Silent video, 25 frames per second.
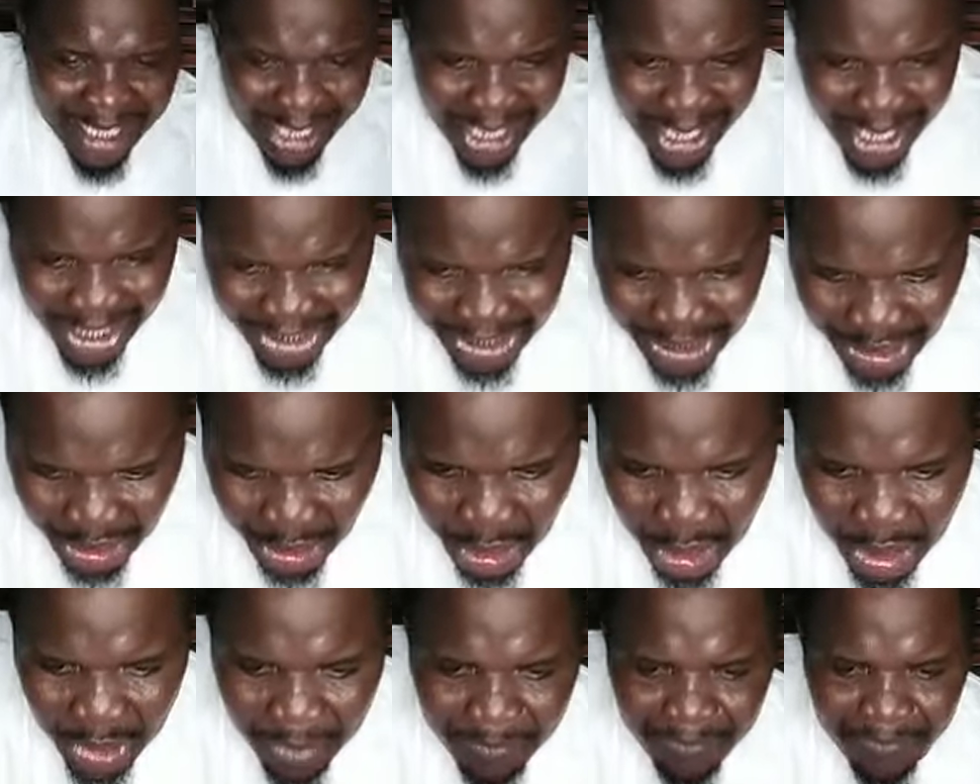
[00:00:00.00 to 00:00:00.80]

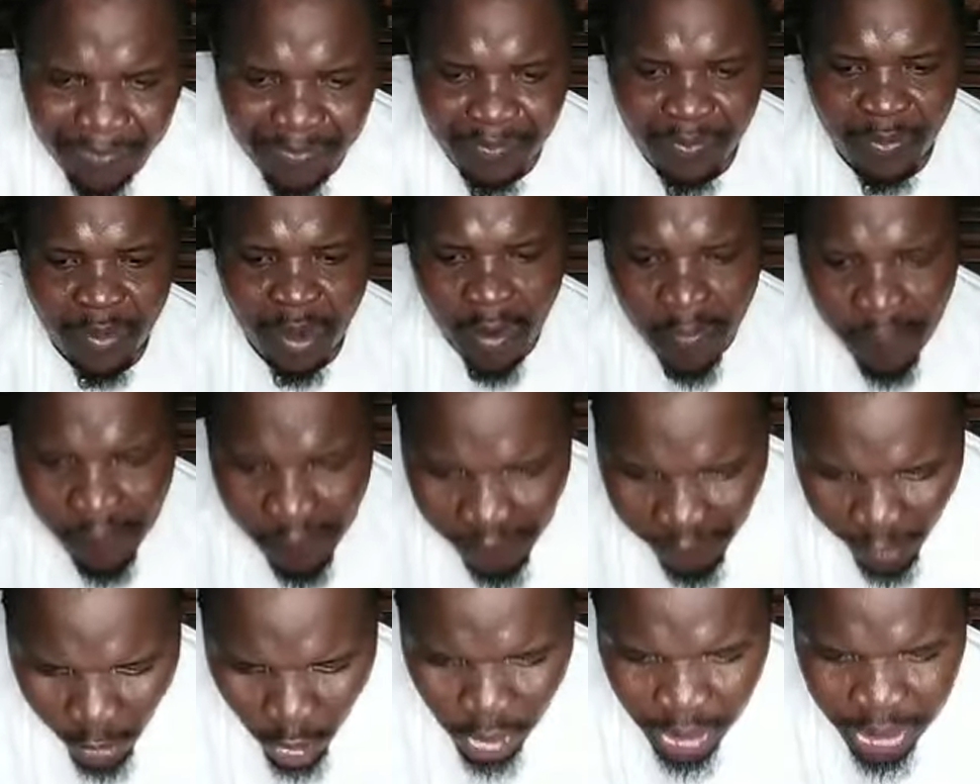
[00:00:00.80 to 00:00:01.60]
its
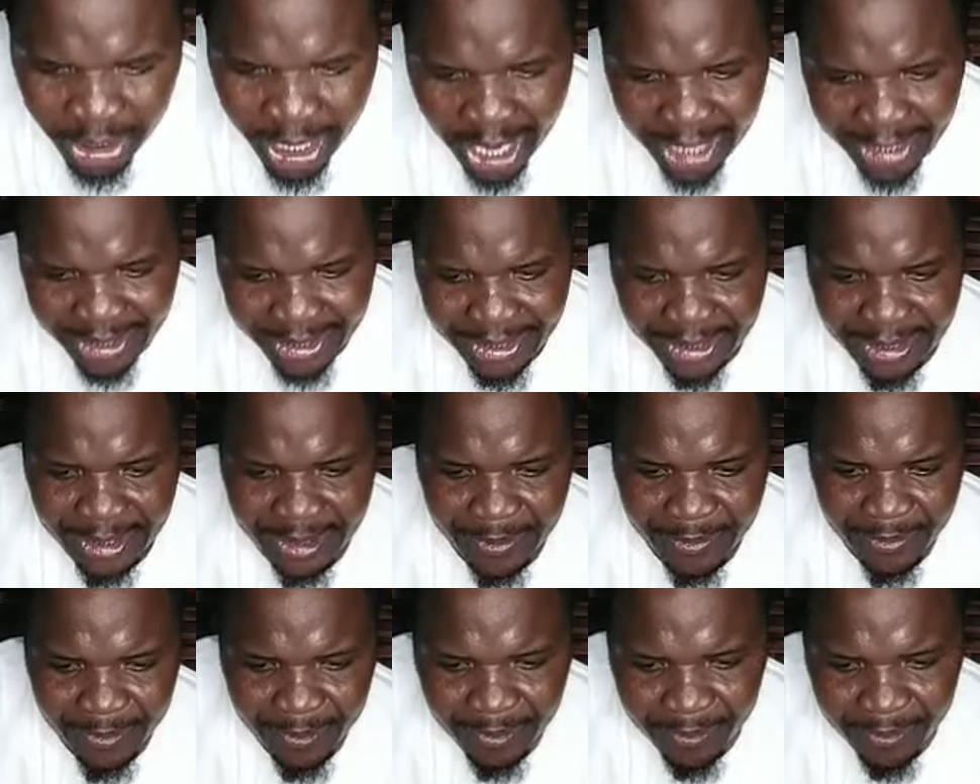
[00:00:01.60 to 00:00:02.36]
fullness